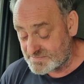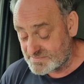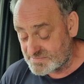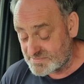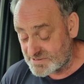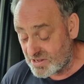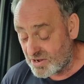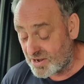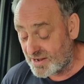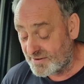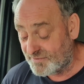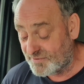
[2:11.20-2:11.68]

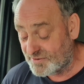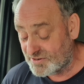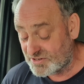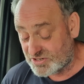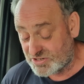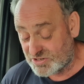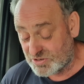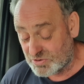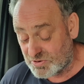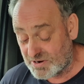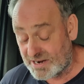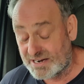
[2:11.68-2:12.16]
life is
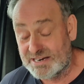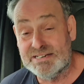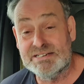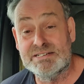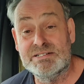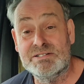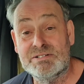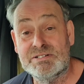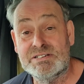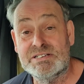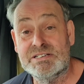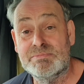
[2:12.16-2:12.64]
short and it's
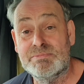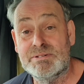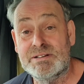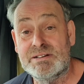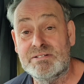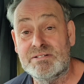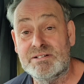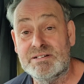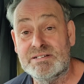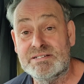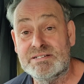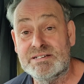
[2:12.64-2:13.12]
nice to be
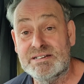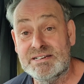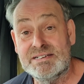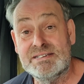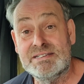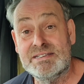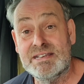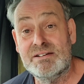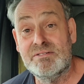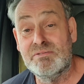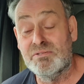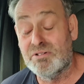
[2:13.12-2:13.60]
nice. And he's
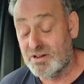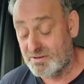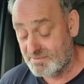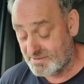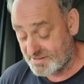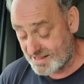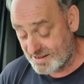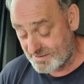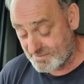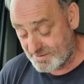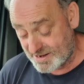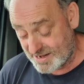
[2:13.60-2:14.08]
dead right
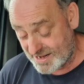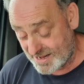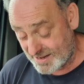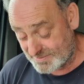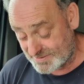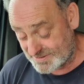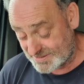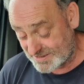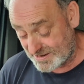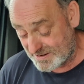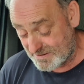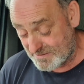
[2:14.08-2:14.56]
with that one,
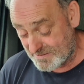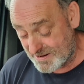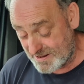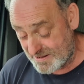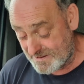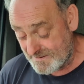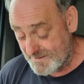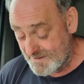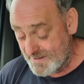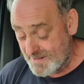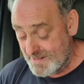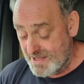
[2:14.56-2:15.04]
absolutely.
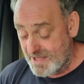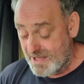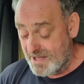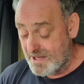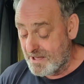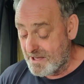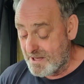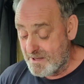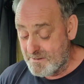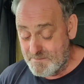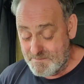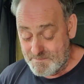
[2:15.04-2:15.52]

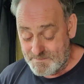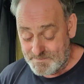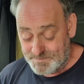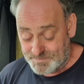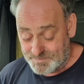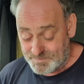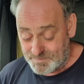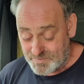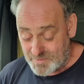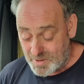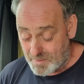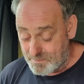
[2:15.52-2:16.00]

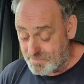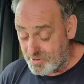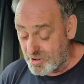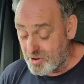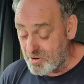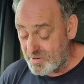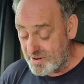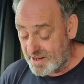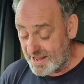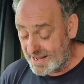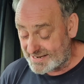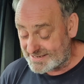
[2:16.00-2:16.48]

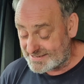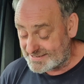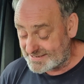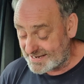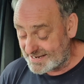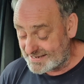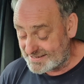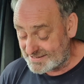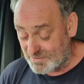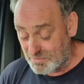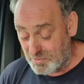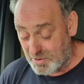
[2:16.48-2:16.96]
Bootneck
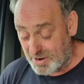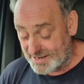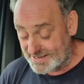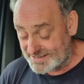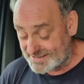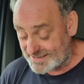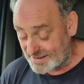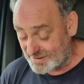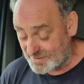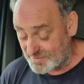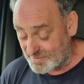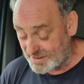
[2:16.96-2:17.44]
says, I'll wind
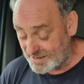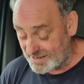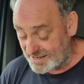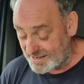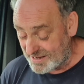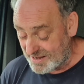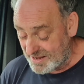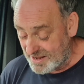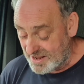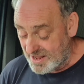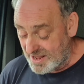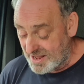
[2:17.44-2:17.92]
this up
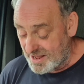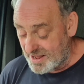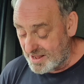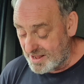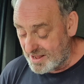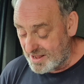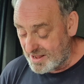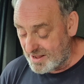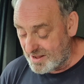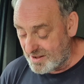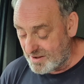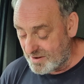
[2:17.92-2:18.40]
quickly,
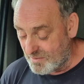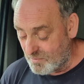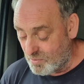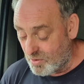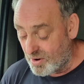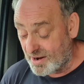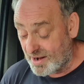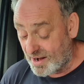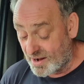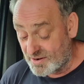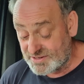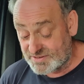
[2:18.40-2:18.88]

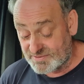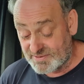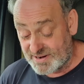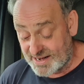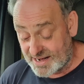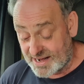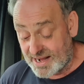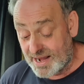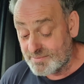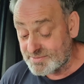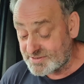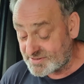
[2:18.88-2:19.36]
what goes
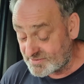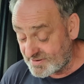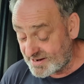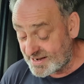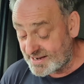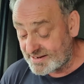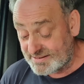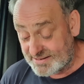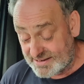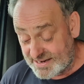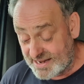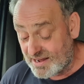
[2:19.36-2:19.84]
around comes
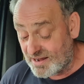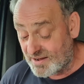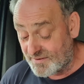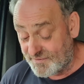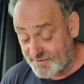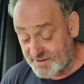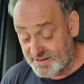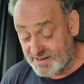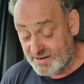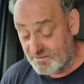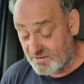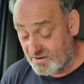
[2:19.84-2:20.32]
around. Yeah, I
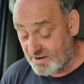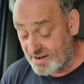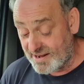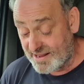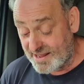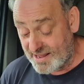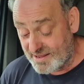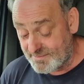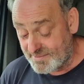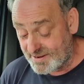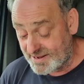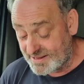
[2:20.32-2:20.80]
think you're right
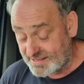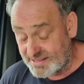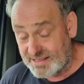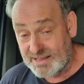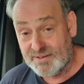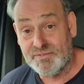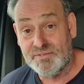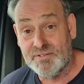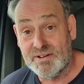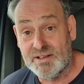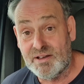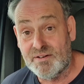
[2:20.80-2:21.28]
there, mate,
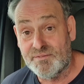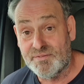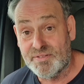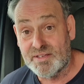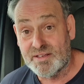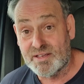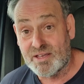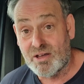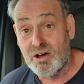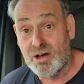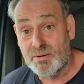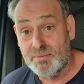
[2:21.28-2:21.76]
definitely. After
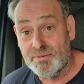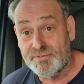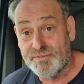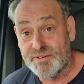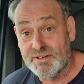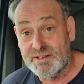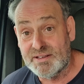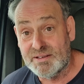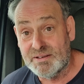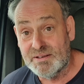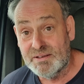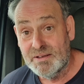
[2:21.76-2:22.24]
the karma
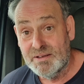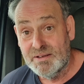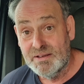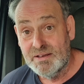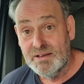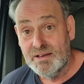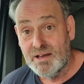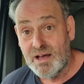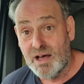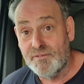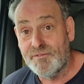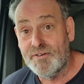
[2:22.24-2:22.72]
thing,
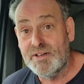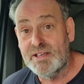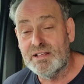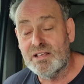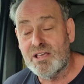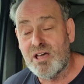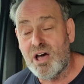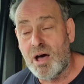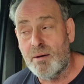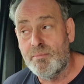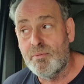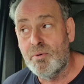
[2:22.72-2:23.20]
I think
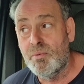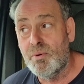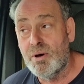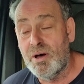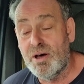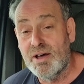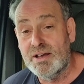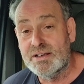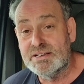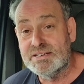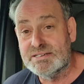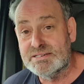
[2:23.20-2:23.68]
karma
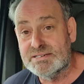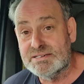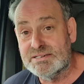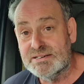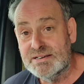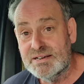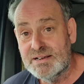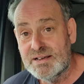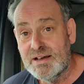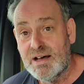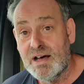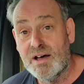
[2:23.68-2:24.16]
works.
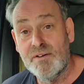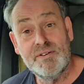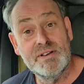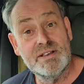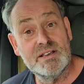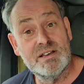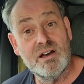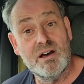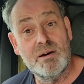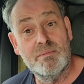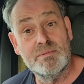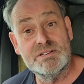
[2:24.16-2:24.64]
I
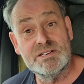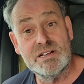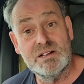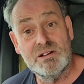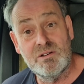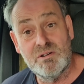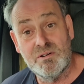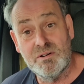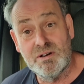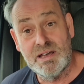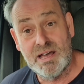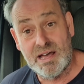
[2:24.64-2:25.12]
think karma's a
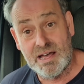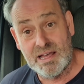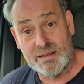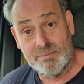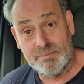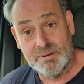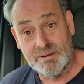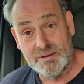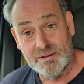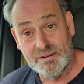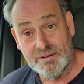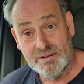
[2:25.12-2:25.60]
long game.